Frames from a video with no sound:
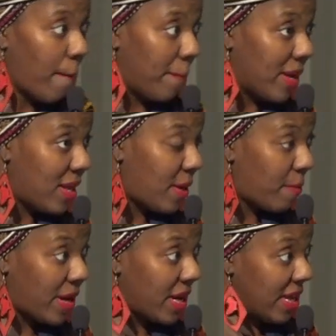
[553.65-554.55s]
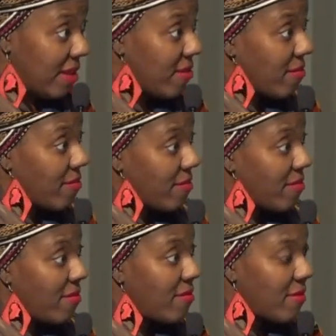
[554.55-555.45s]
Blood money.
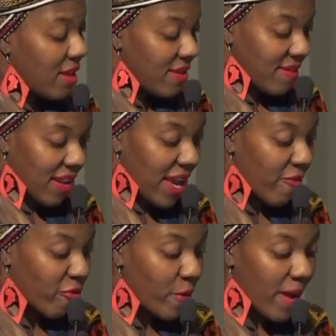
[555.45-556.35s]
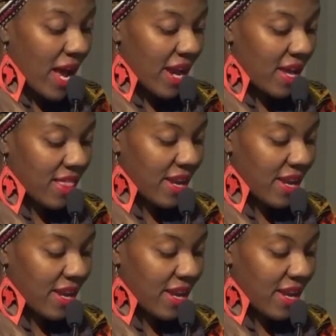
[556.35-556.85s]
Slavery by another